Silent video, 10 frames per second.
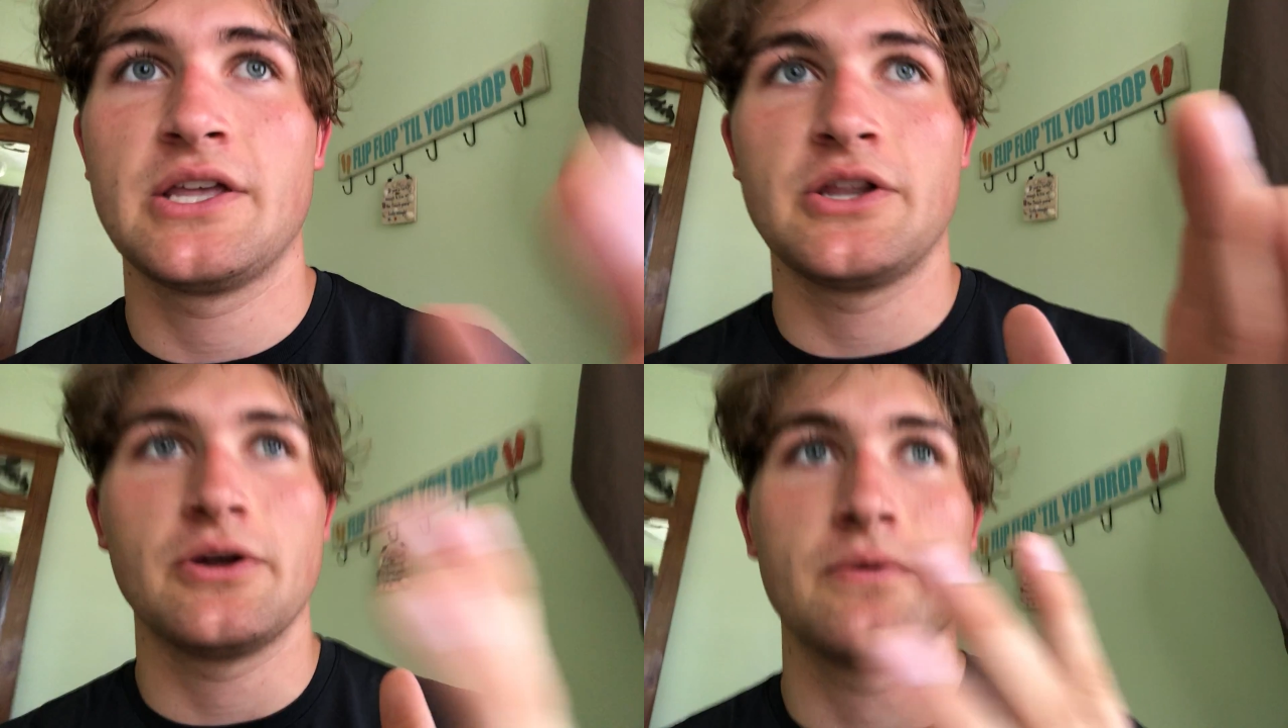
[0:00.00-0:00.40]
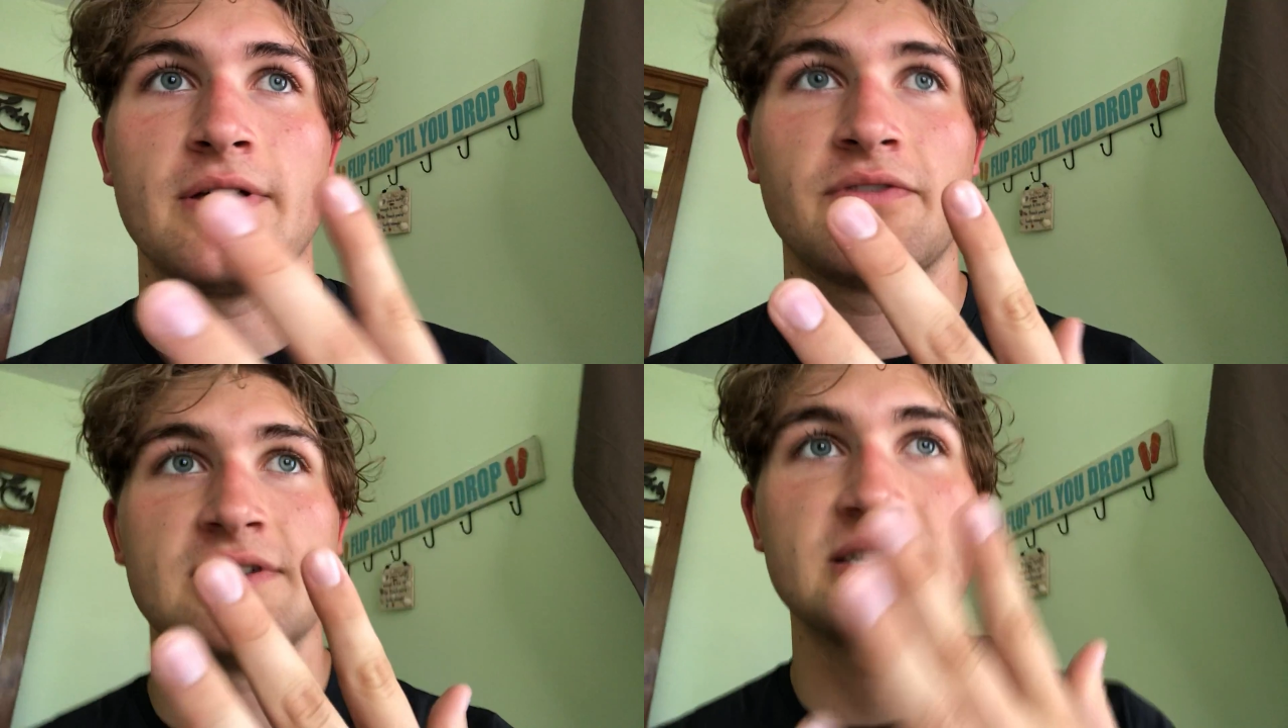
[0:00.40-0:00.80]
we
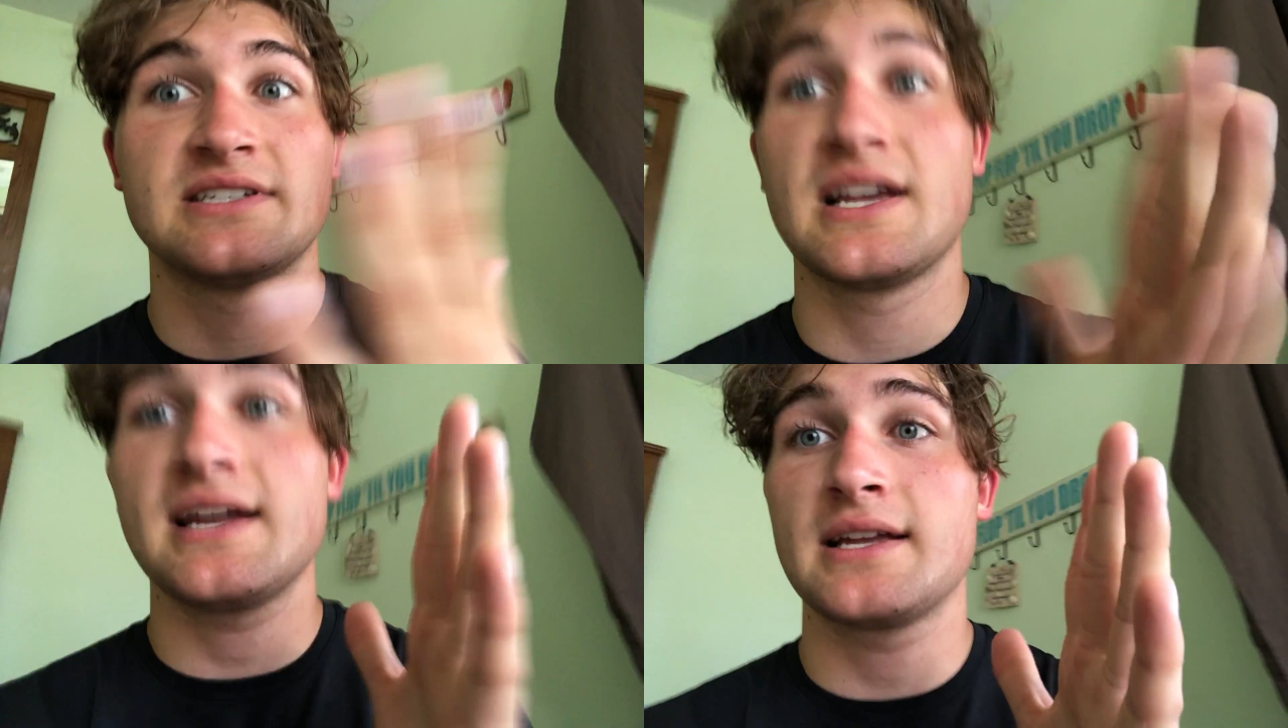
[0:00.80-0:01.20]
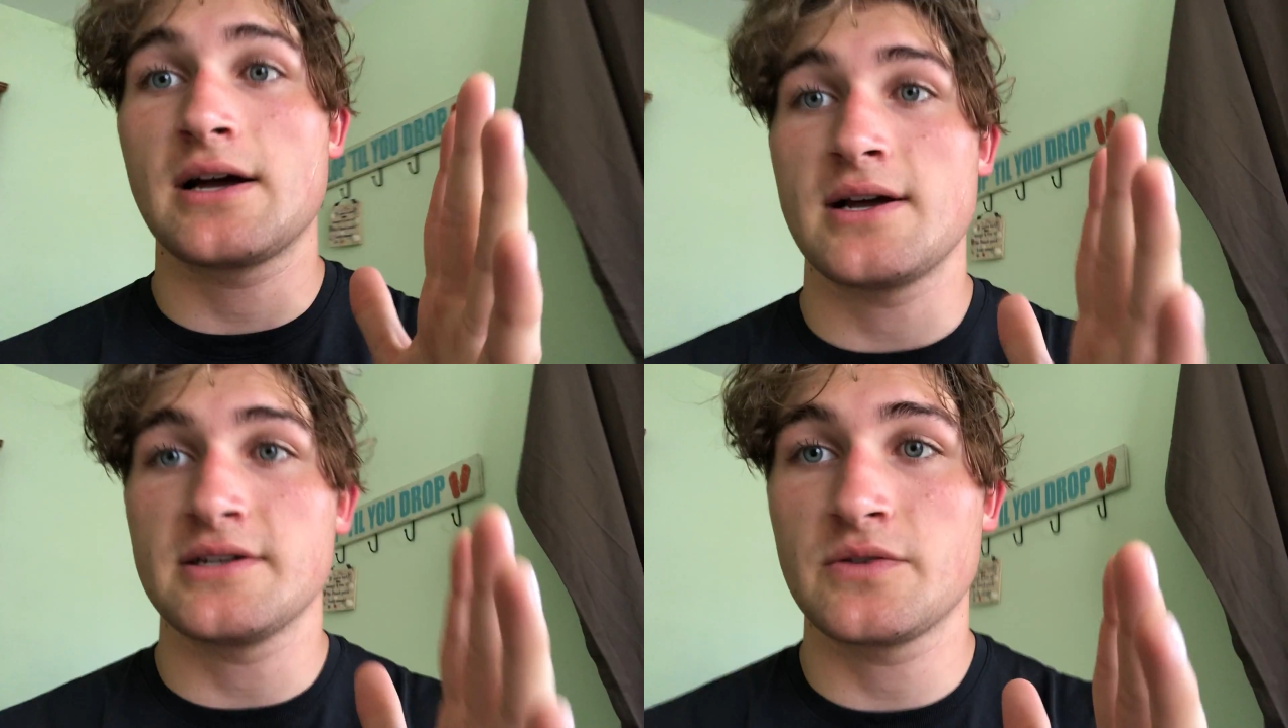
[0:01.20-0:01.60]
have this
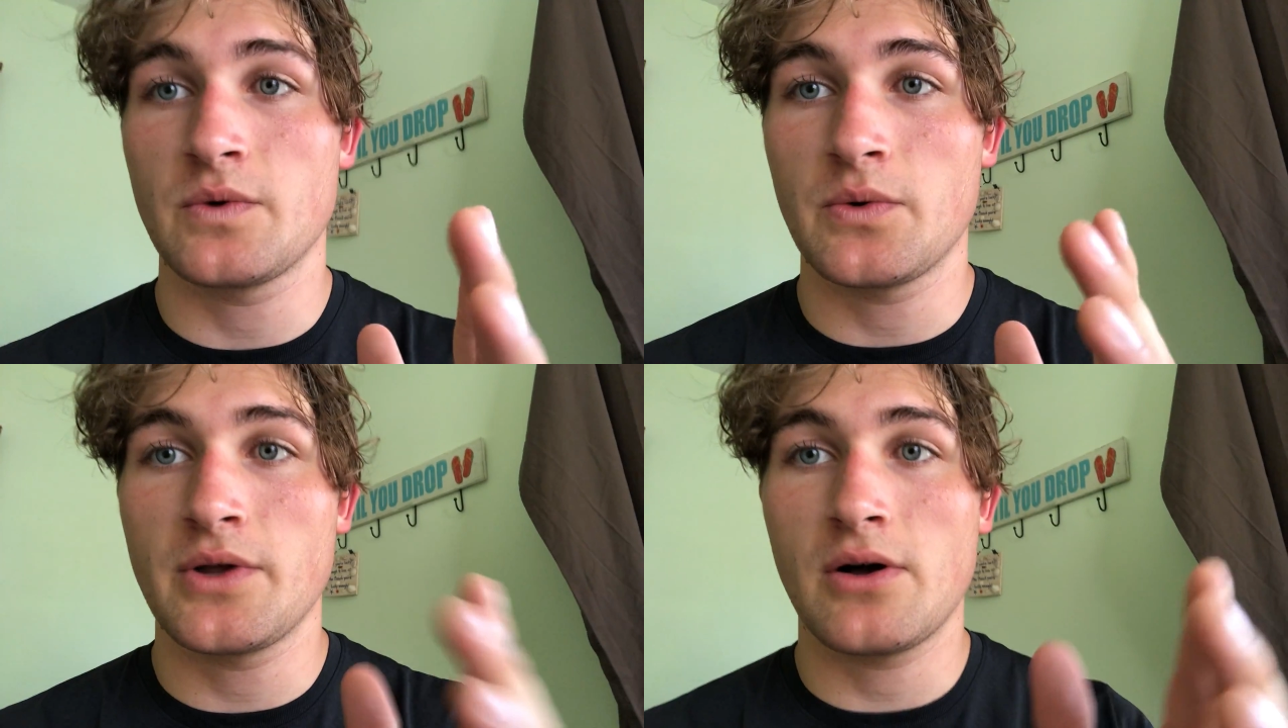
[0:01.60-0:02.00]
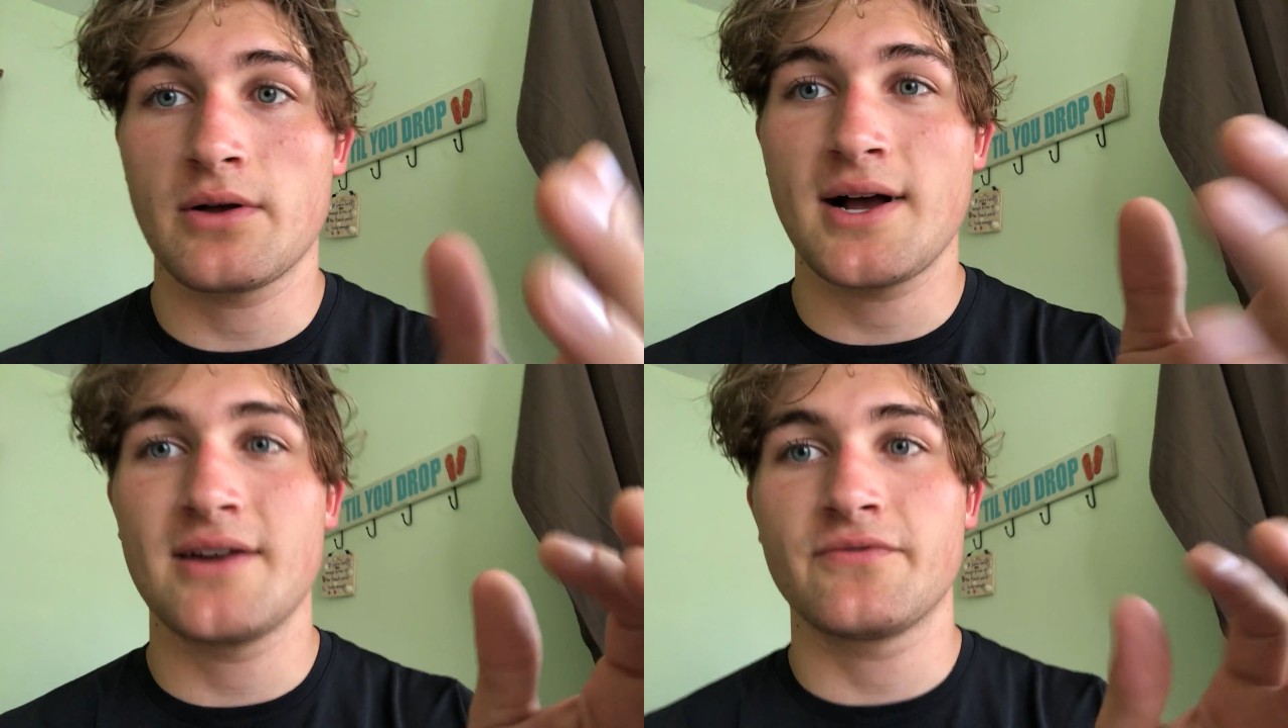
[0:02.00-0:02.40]
zeitgeist where we all kind